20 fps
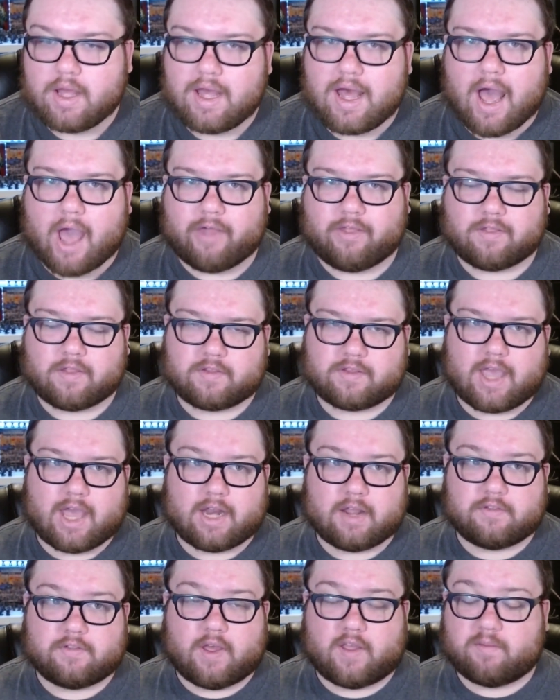I think this
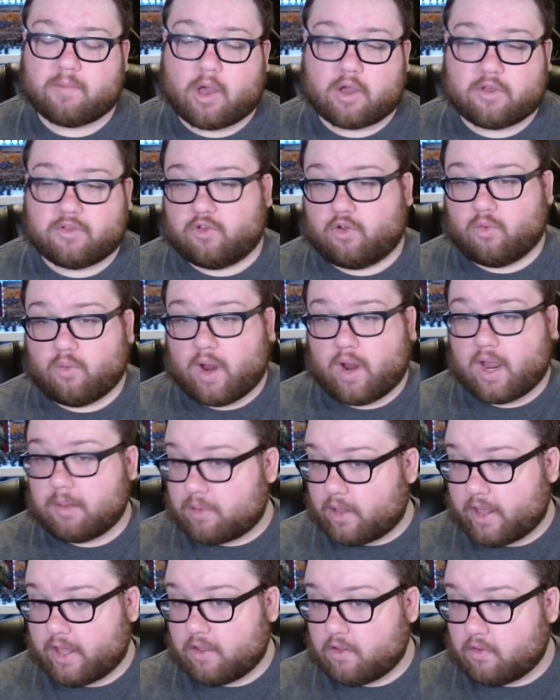Cadia Stands box is a great
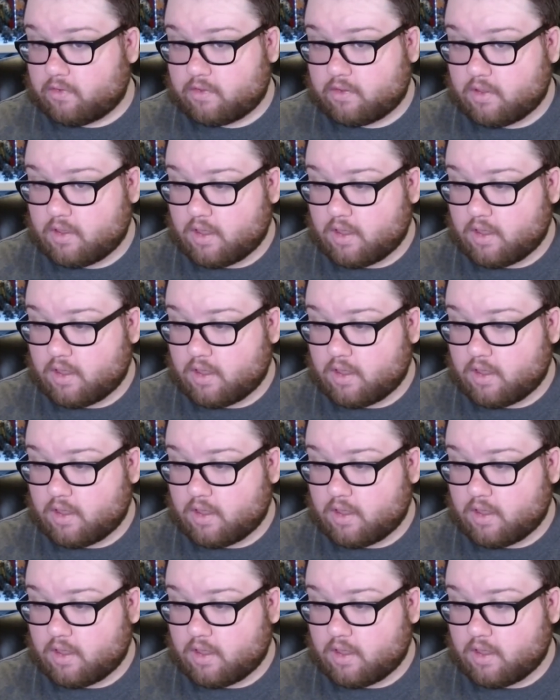place